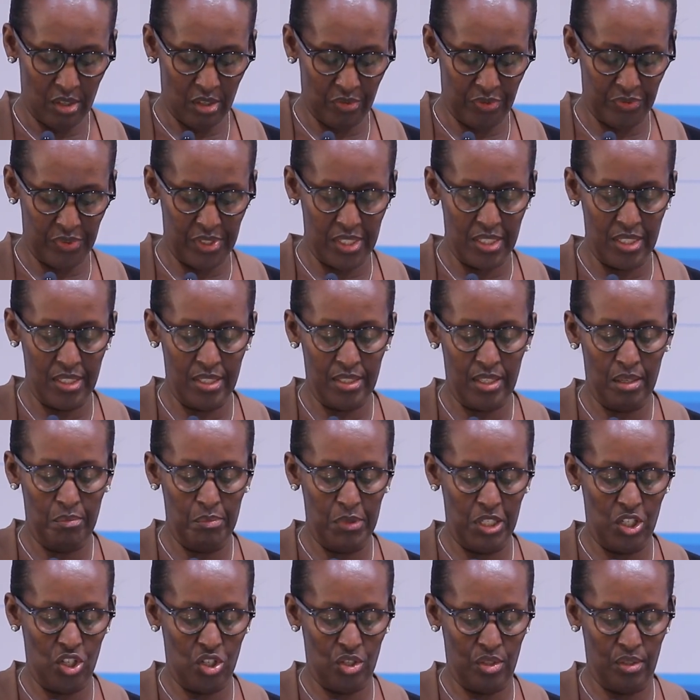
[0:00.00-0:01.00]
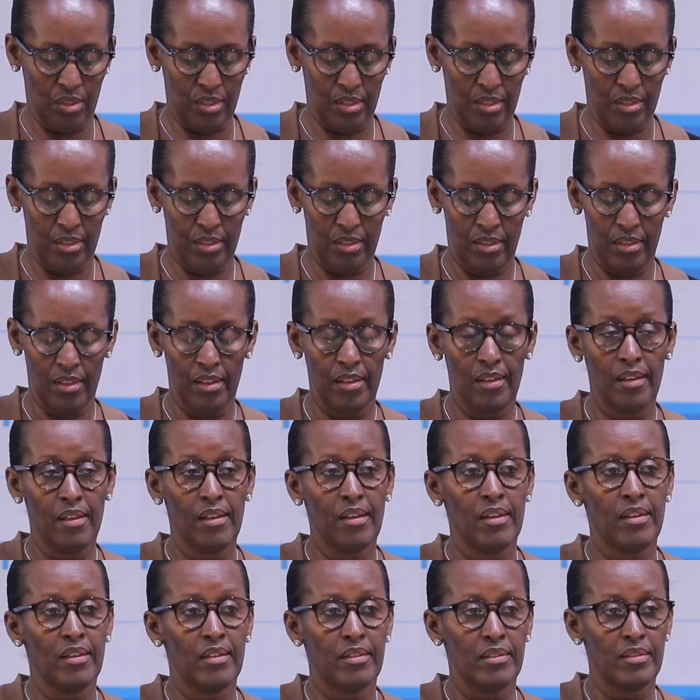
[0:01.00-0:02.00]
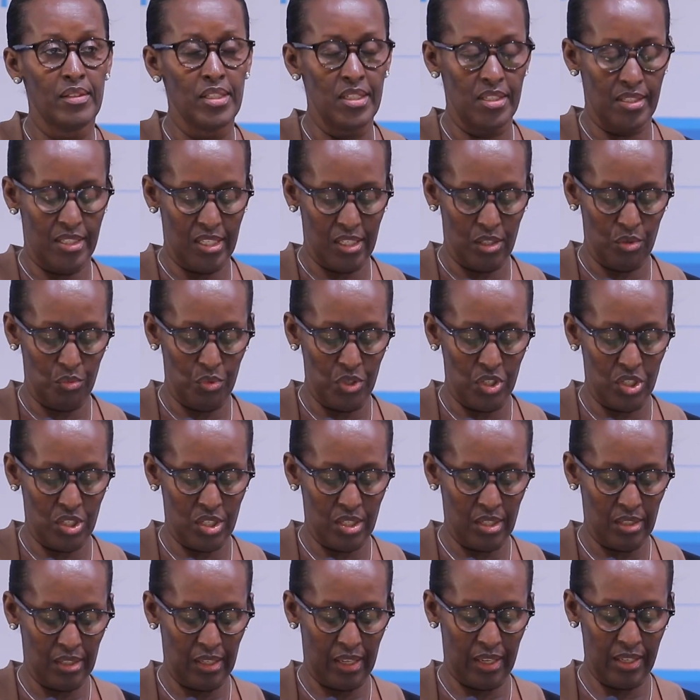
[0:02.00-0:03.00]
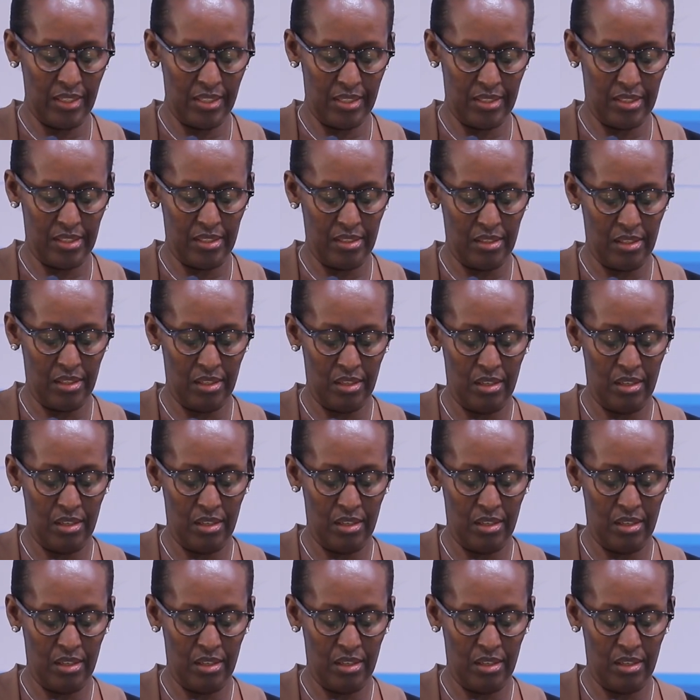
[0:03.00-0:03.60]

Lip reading: of this mission. Distinguished guests,